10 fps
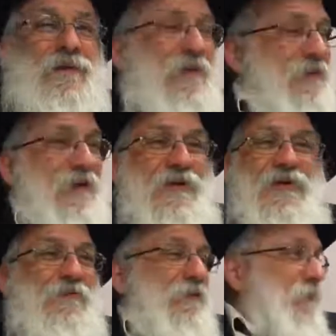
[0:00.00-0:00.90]

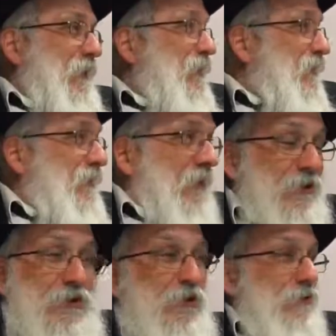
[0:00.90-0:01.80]
that
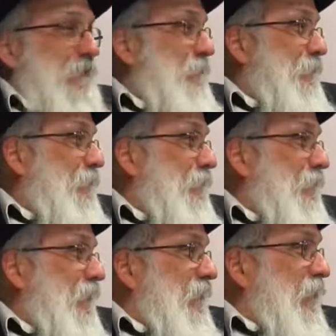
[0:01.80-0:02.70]
they're good.
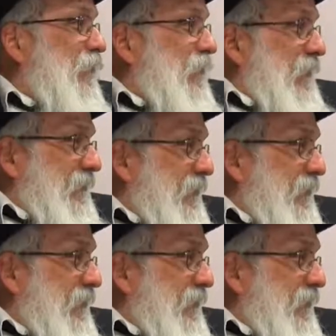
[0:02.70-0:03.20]
They stick